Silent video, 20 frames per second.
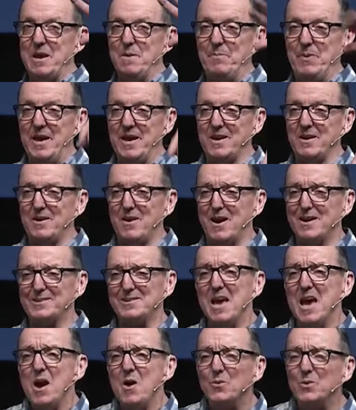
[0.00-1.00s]
of Pentecost,
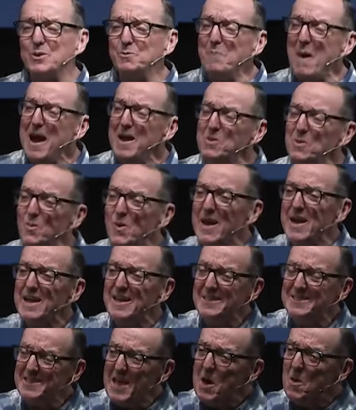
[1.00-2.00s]
which, by the way,
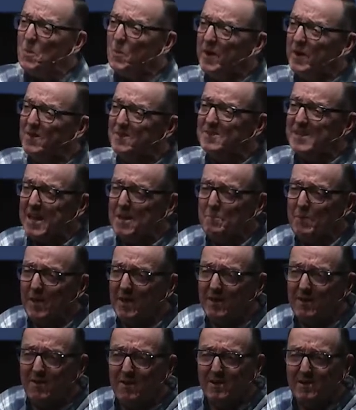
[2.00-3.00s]
is that weird, day of
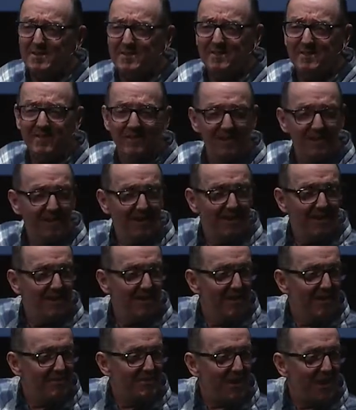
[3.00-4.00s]
Pentecost?
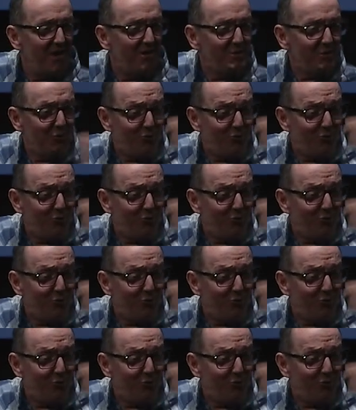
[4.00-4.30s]
Tongues of